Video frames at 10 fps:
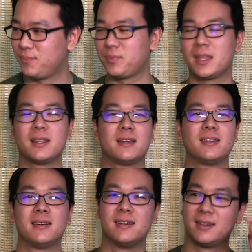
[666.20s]
Baby
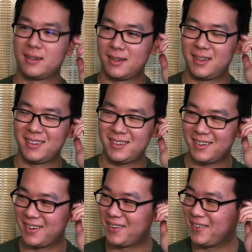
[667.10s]
break. Baby
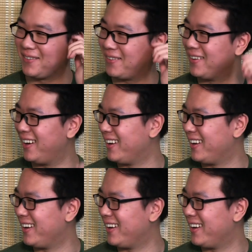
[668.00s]
break. What?